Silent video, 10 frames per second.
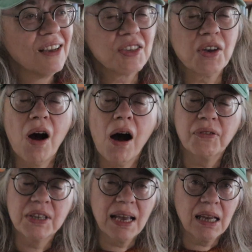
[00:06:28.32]
So
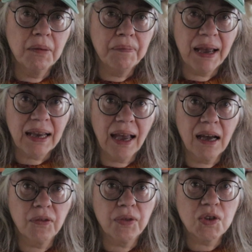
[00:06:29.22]
I've taken it back
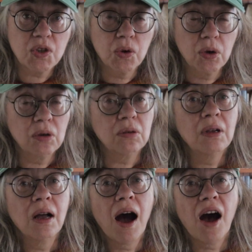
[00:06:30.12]
out of the soil,
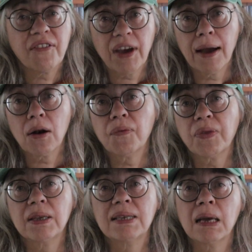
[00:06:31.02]
I've cut off
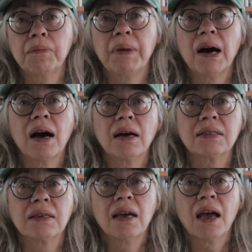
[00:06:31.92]
the dead
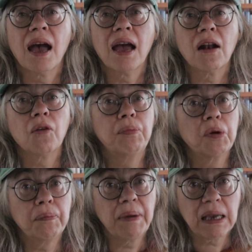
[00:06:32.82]
part, and I've
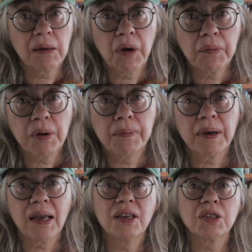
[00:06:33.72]
put it back in my
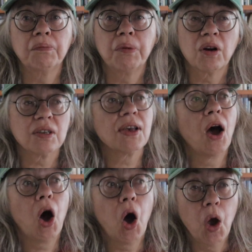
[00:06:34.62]
propagation box,
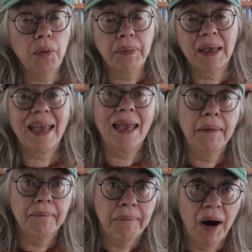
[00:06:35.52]
hoping
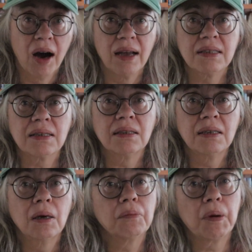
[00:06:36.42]
it might
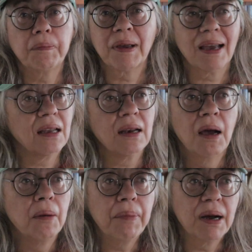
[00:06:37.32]
propagate,
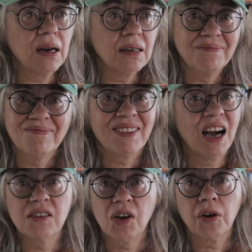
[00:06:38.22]
but
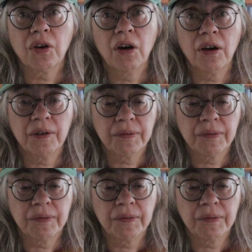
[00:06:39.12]
I don't know.